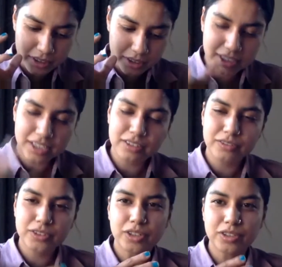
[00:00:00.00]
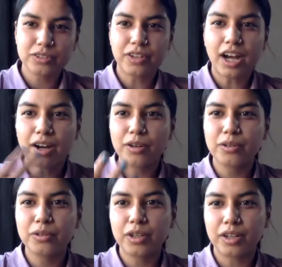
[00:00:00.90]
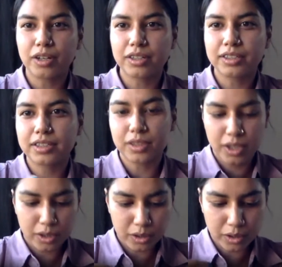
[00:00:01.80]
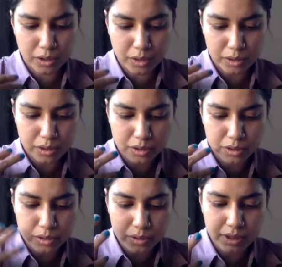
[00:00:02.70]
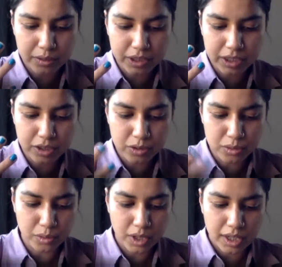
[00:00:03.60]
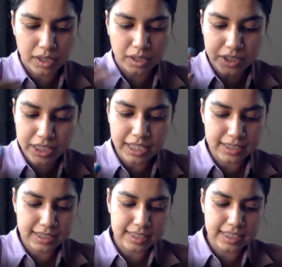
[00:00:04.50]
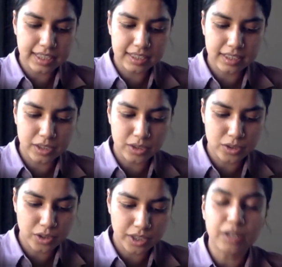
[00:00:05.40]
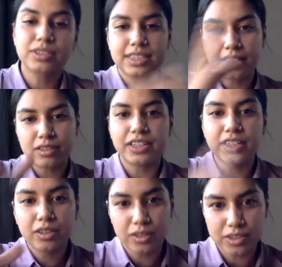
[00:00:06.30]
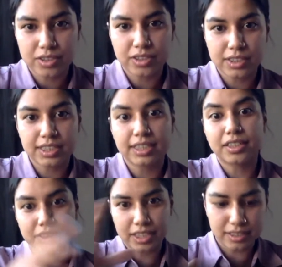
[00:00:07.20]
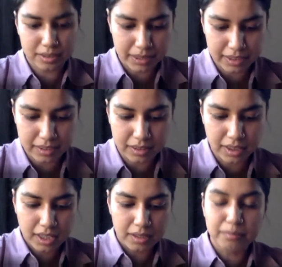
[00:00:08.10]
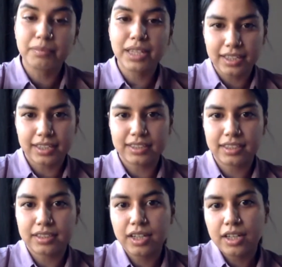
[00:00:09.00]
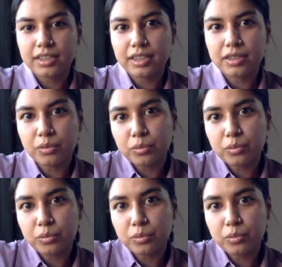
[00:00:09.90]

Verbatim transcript: you kind of talked of how uh, that uh, you know that we need to uh, create, sustain, and enjoy outside of any constructs that are created by the male, and then that